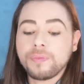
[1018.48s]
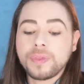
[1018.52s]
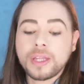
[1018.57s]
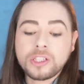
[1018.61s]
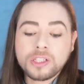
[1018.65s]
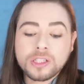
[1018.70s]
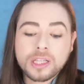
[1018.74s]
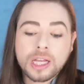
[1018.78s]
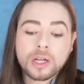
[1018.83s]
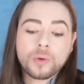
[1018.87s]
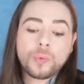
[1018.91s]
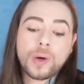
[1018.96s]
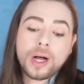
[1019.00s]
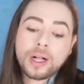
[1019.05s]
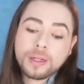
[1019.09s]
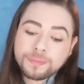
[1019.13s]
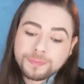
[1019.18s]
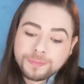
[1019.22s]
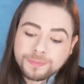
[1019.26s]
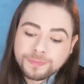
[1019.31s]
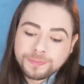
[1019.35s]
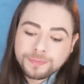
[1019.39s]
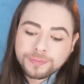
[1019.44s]
And she's like,
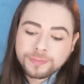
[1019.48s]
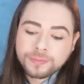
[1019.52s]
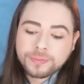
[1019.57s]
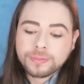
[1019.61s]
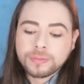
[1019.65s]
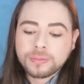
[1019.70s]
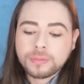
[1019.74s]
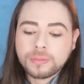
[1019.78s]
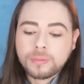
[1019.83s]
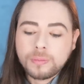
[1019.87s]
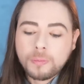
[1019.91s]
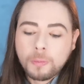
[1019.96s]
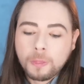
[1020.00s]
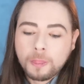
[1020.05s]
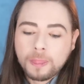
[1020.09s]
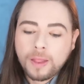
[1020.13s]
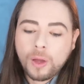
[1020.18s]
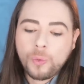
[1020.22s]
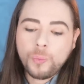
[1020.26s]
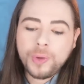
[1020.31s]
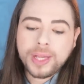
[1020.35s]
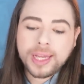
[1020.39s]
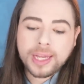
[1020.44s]
well,
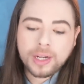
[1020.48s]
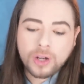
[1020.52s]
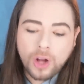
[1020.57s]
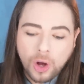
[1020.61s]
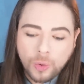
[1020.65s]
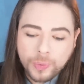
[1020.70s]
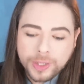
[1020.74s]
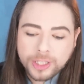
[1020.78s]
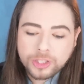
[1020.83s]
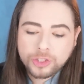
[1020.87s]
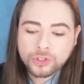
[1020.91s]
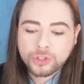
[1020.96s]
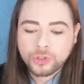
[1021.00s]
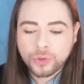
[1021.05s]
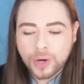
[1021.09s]
we can always